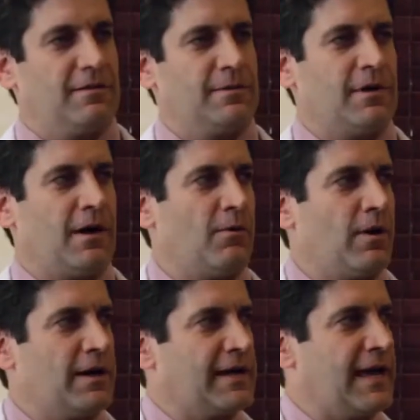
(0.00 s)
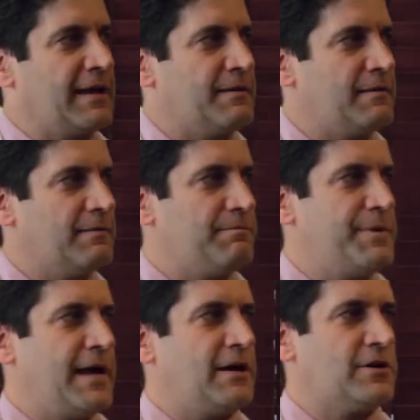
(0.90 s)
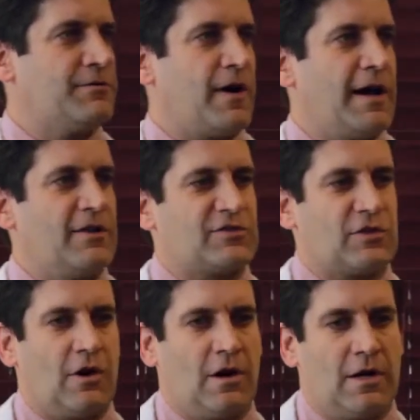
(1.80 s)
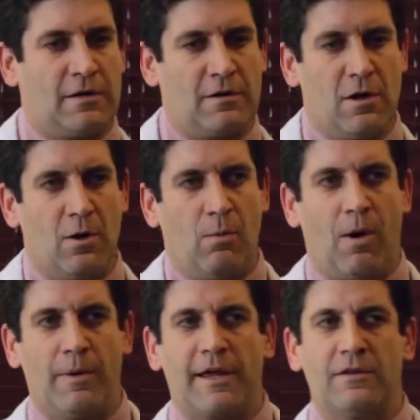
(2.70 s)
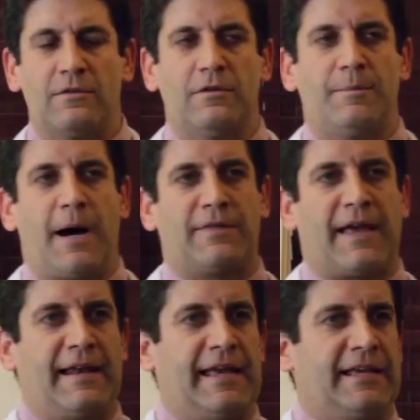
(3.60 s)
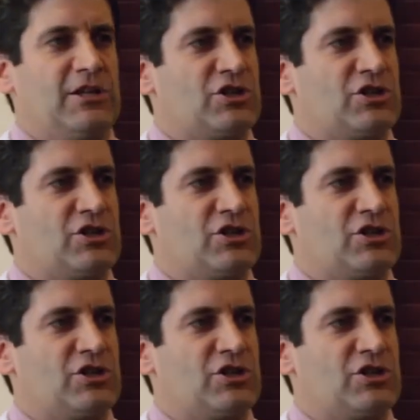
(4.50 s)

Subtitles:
We all want to get better advice on what we can do about that achy